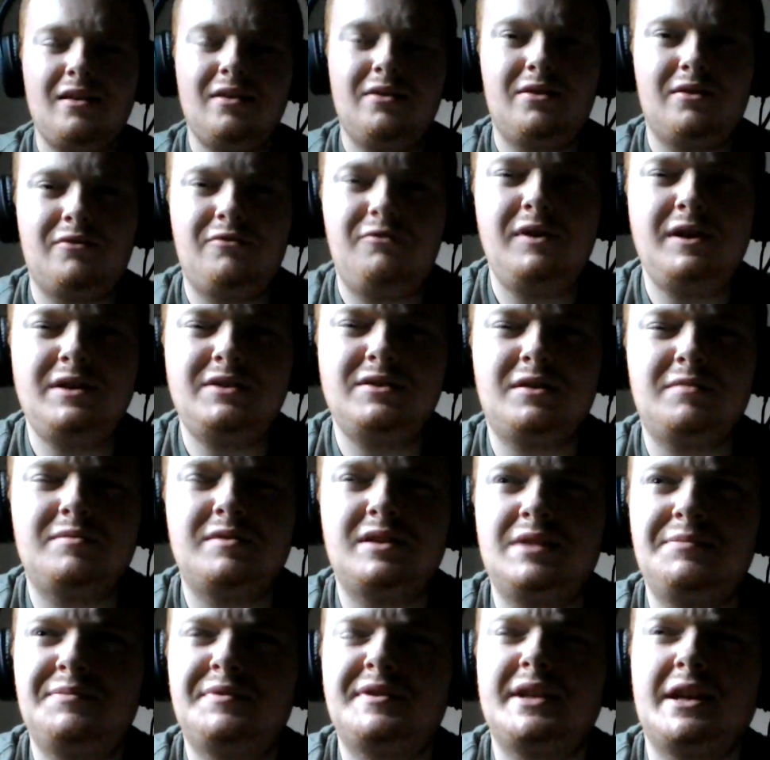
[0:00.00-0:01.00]
The three top
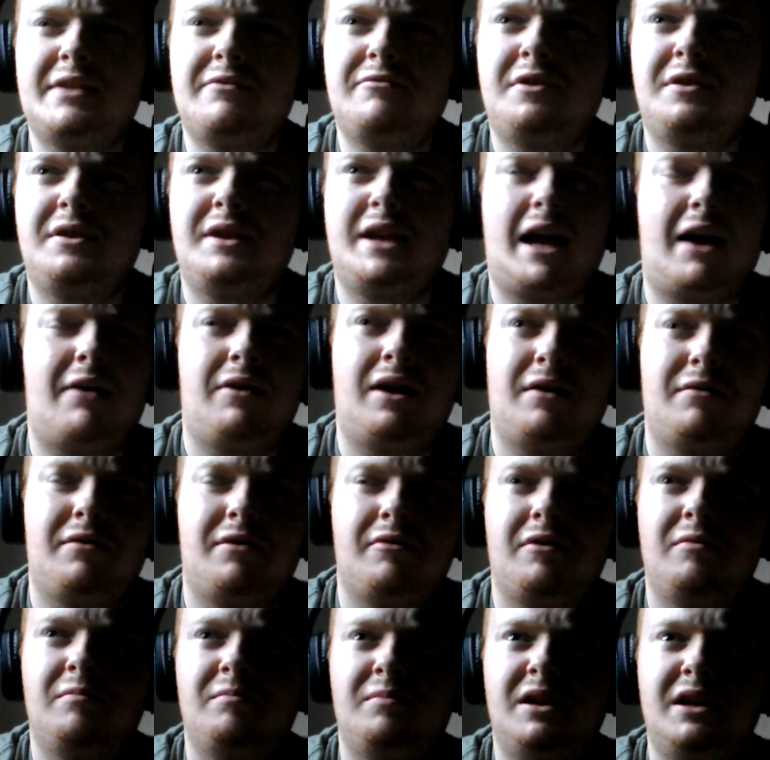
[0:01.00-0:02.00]
teams in F1 now have
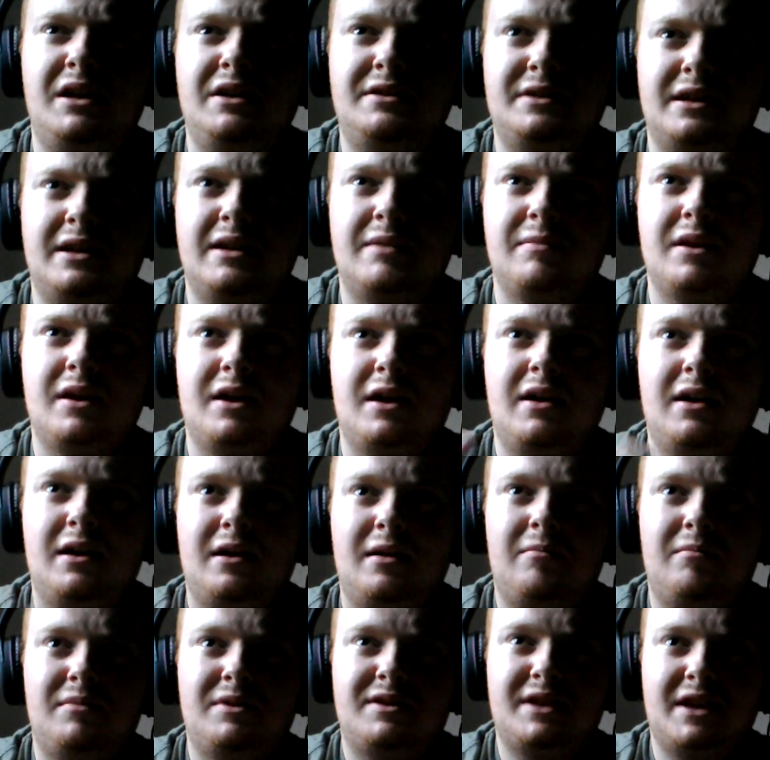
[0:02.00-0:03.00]
their own B team.
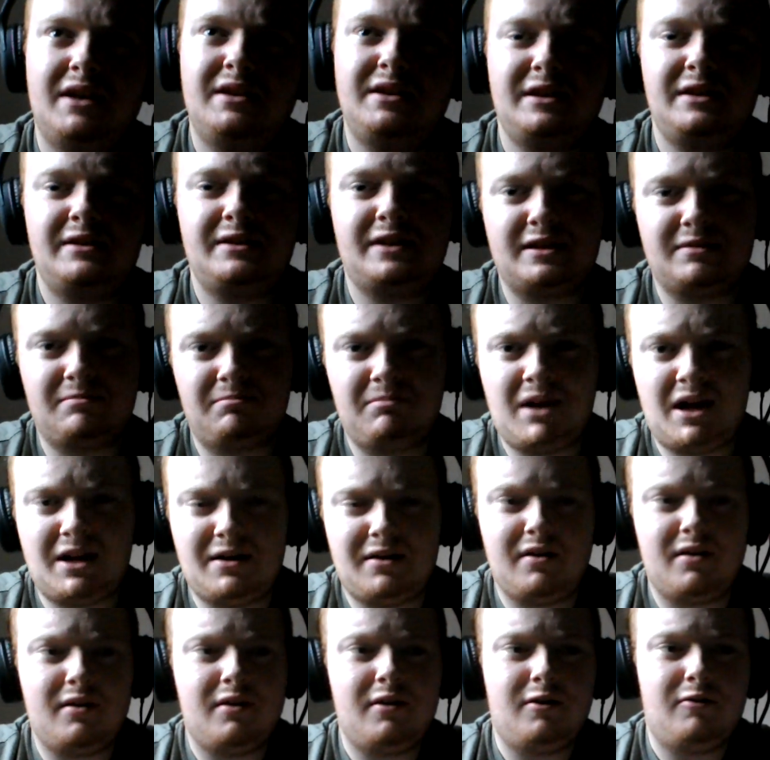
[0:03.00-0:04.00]
Mercedes has
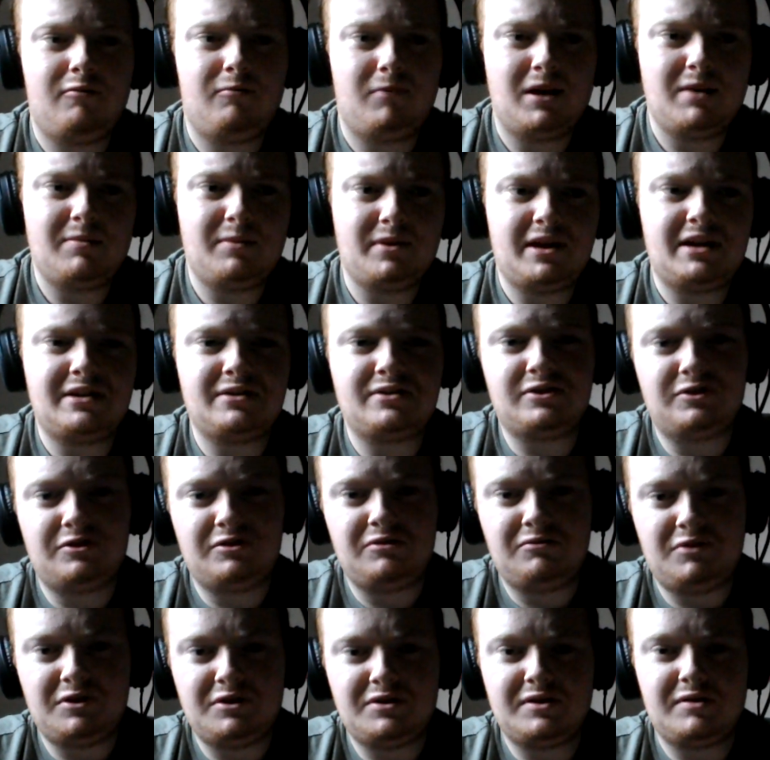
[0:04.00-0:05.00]
Manor, Red Bull has
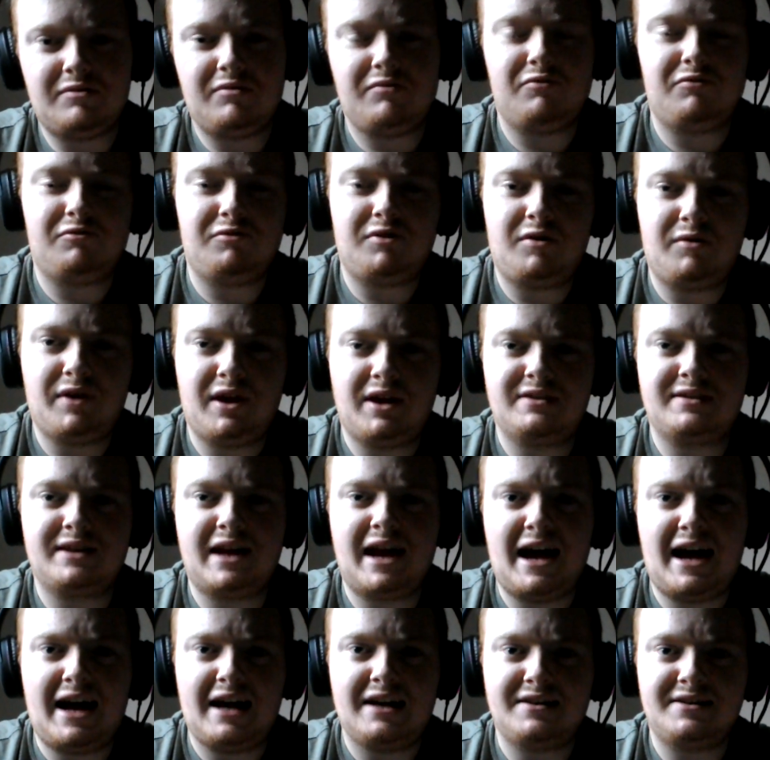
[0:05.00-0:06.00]
Toro Rosso, and Ferrari has
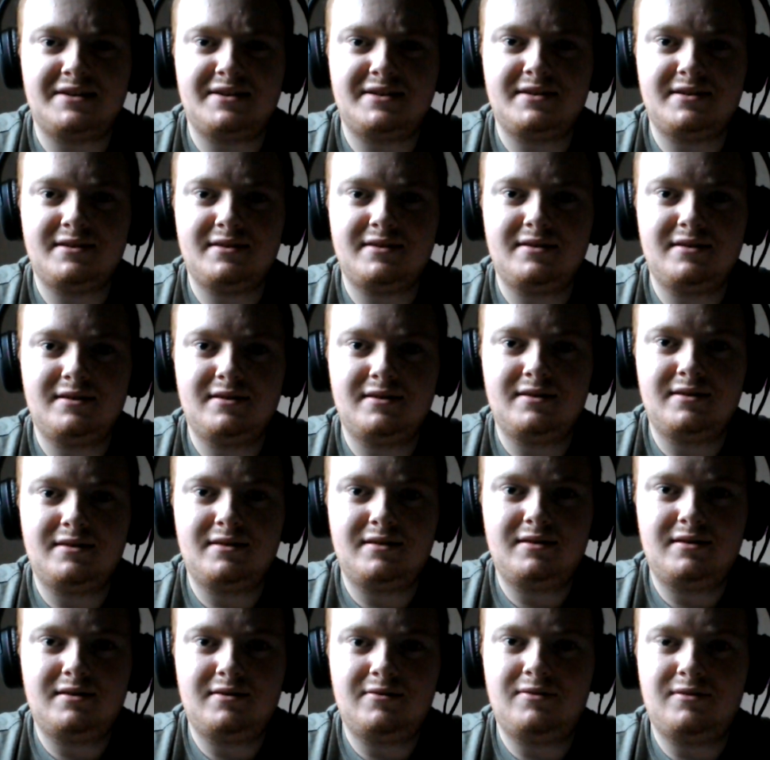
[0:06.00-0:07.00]
Haas.
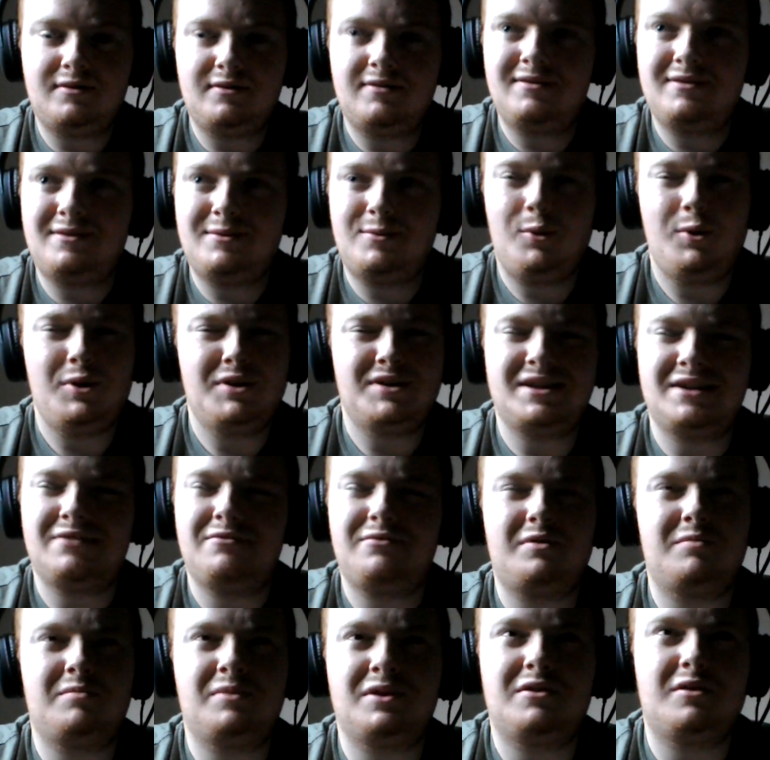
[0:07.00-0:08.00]
What is
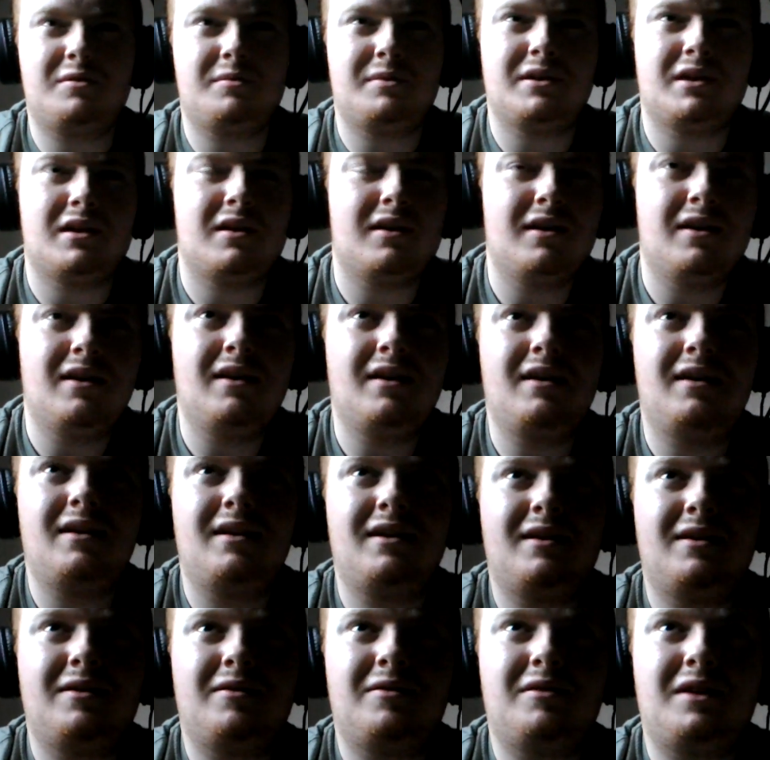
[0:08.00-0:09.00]
F1 becoming?
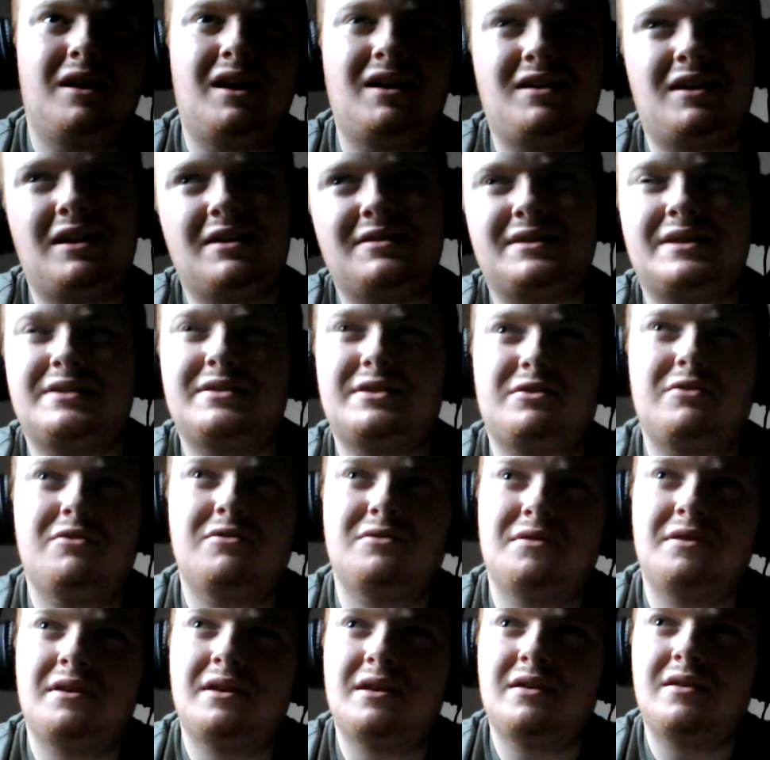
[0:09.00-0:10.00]
I guess that's a good
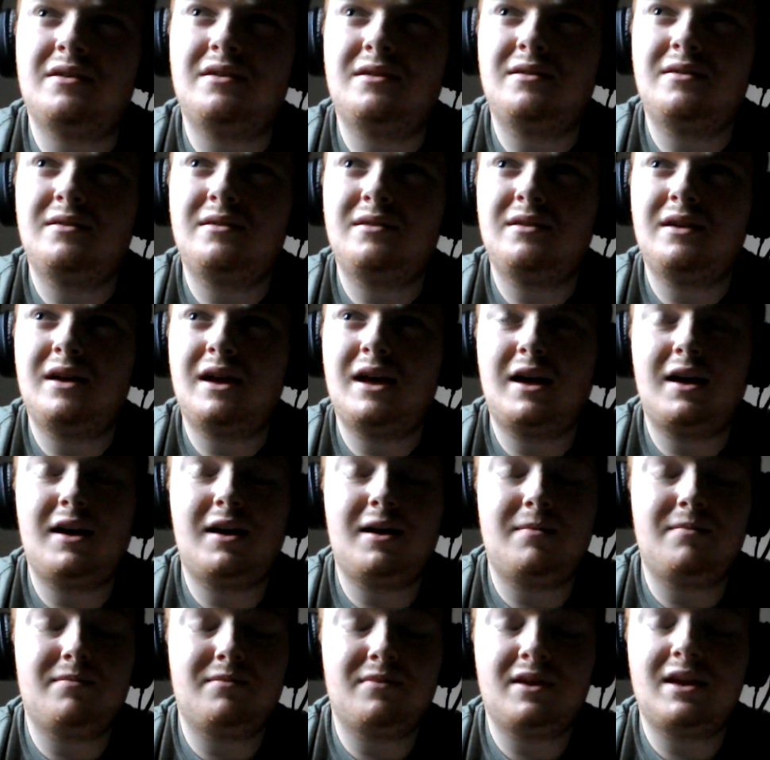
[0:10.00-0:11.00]
thing.
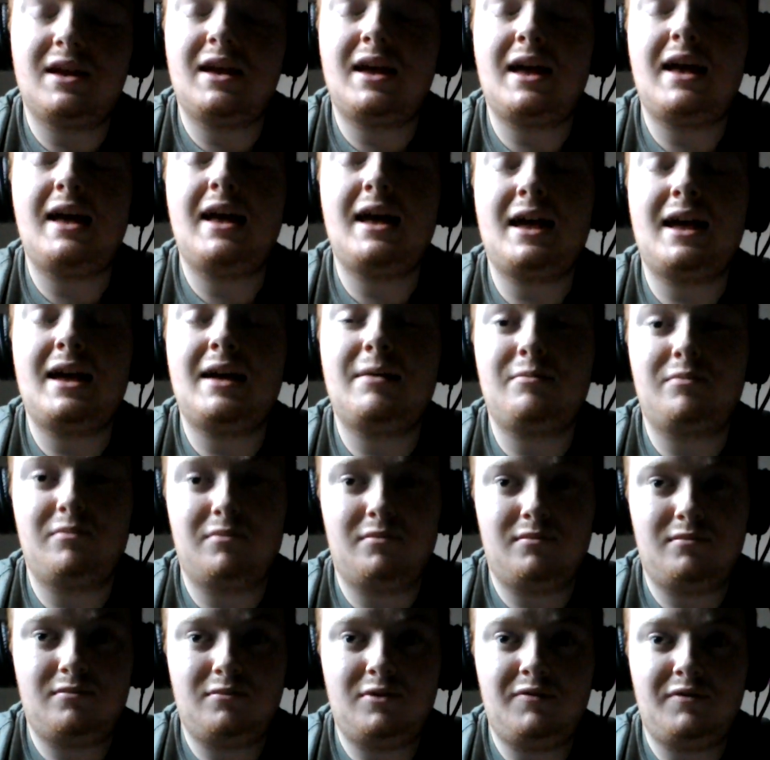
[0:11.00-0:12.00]

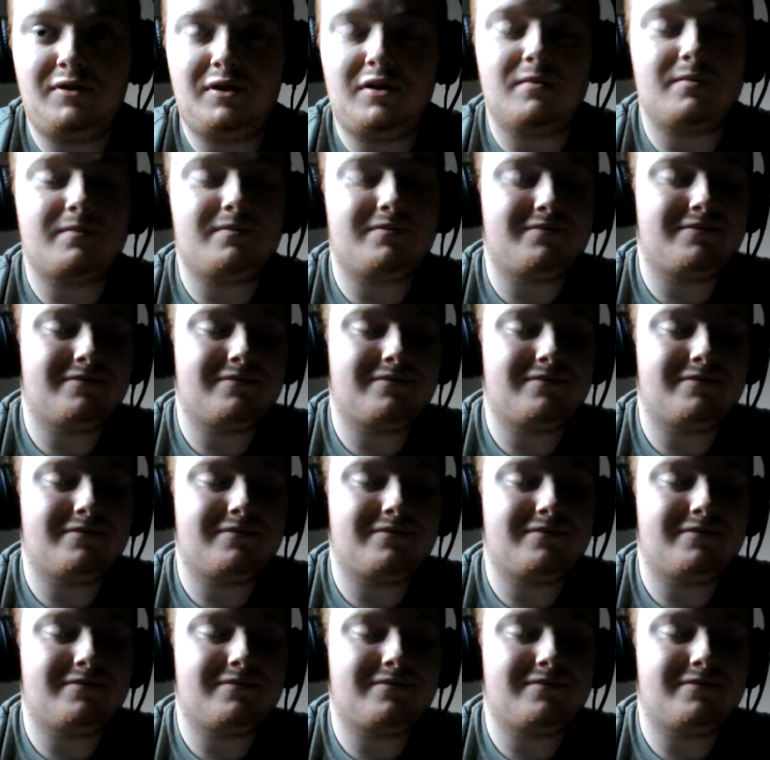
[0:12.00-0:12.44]
Moving on.